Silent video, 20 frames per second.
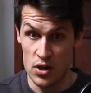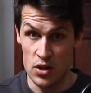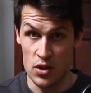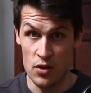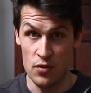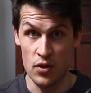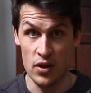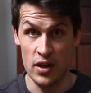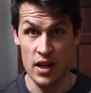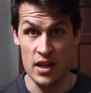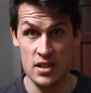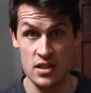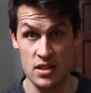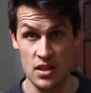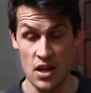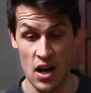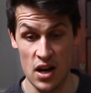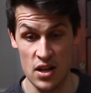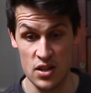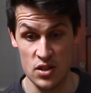you've got that
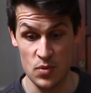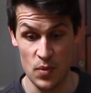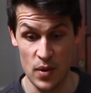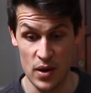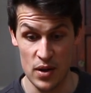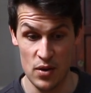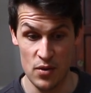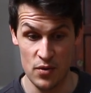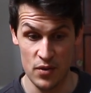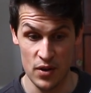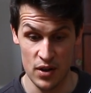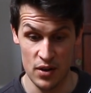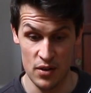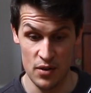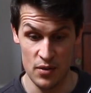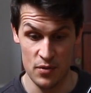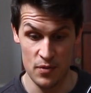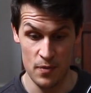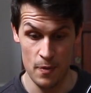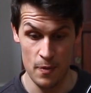stance where you've kind of,